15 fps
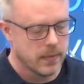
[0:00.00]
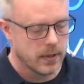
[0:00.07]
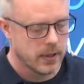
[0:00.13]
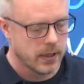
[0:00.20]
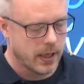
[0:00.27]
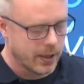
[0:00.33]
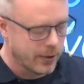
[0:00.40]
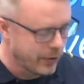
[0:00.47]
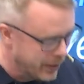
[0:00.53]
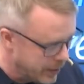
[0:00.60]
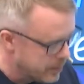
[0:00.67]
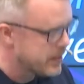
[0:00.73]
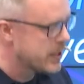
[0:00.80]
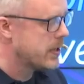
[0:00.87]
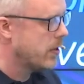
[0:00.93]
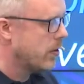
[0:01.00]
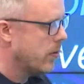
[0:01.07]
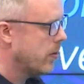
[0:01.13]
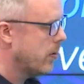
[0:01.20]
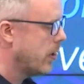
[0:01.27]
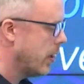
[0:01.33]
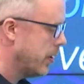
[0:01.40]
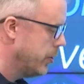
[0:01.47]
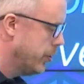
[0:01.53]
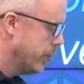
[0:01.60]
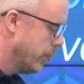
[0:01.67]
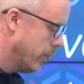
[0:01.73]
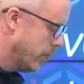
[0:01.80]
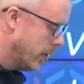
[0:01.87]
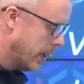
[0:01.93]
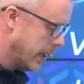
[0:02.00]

algorithms or a new